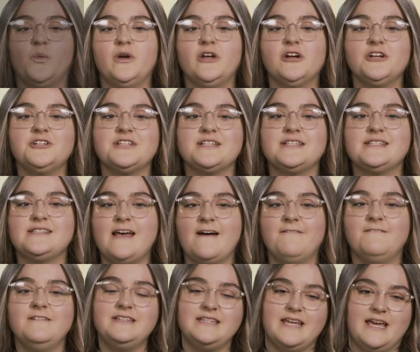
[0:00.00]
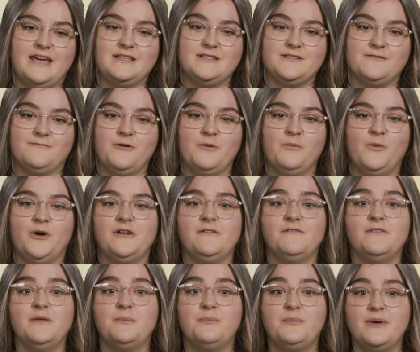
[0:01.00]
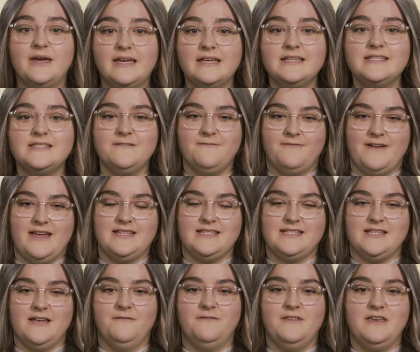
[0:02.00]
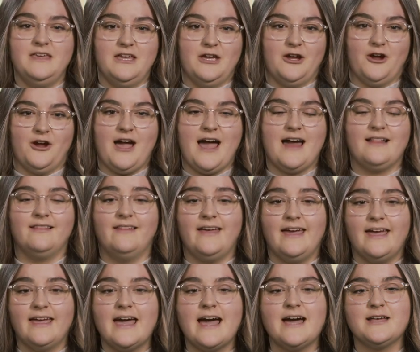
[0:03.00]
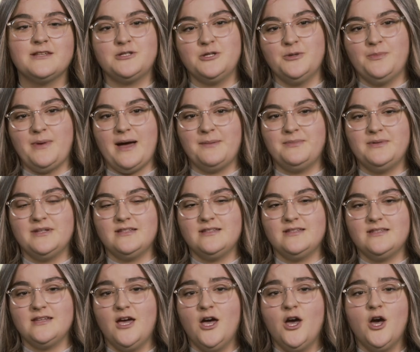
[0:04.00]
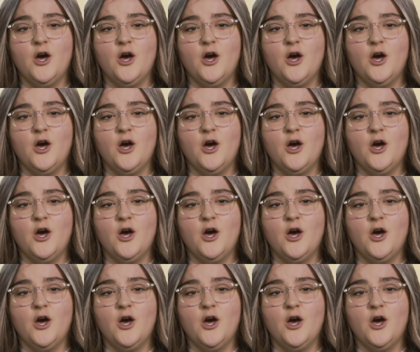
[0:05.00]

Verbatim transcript: We are just seven days from one of the biggest events of the year at Lancaster Baptist.